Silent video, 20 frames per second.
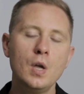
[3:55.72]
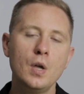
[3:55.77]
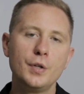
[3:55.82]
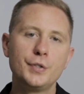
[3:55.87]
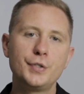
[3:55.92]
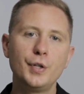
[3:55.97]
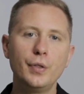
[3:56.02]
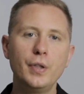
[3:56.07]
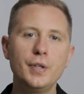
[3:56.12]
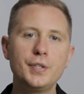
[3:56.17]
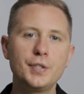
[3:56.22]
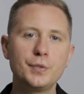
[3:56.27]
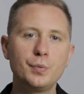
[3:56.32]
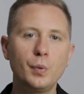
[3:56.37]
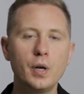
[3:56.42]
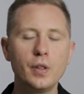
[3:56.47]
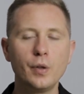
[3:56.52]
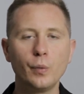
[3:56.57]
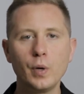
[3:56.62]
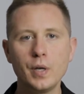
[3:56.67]
So this is
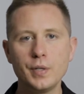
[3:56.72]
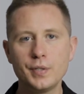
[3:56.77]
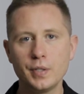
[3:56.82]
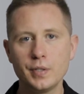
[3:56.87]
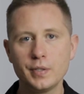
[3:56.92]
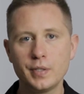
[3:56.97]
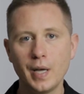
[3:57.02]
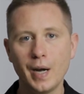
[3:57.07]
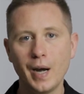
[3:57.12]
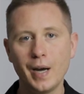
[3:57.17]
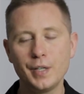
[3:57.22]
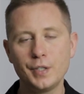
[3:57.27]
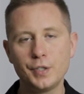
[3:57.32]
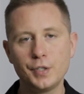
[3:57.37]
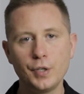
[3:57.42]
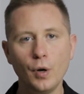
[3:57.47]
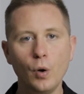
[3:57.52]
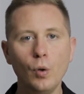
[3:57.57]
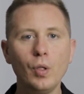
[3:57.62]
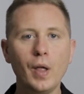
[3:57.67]
one of the reasons that I
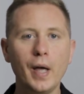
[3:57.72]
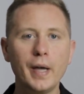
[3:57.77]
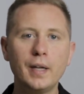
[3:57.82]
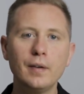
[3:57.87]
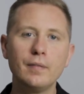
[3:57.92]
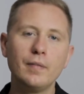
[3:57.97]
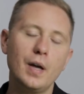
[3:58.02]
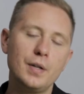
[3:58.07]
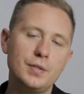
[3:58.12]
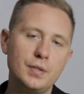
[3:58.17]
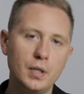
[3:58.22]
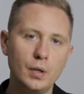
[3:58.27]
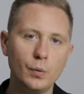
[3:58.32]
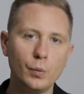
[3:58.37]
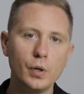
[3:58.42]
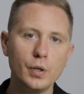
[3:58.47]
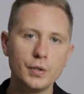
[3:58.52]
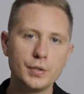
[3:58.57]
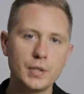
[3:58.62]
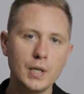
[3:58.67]
don't like investing in
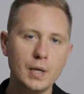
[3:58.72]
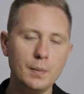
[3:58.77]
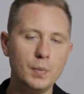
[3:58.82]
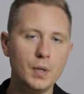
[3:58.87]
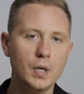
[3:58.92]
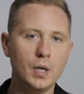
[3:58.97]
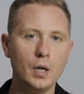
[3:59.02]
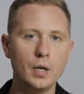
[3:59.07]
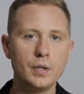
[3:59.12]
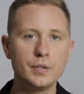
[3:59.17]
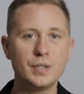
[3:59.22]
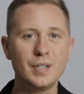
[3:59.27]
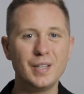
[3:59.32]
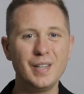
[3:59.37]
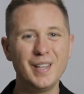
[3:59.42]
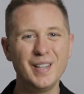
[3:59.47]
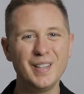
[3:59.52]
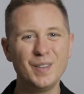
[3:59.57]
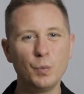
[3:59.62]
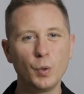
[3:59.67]
real estate,
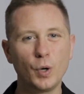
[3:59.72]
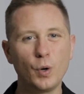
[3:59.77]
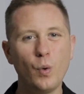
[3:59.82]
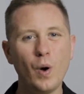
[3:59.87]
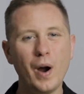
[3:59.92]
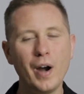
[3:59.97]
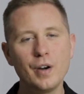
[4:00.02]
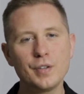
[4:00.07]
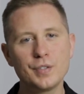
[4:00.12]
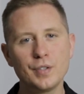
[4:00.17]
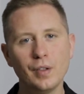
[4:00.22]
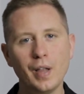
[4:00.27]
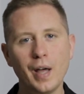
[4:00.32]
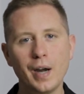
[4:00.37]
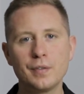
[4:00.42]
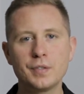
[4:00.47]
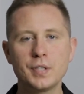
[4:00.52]
because it requires a lot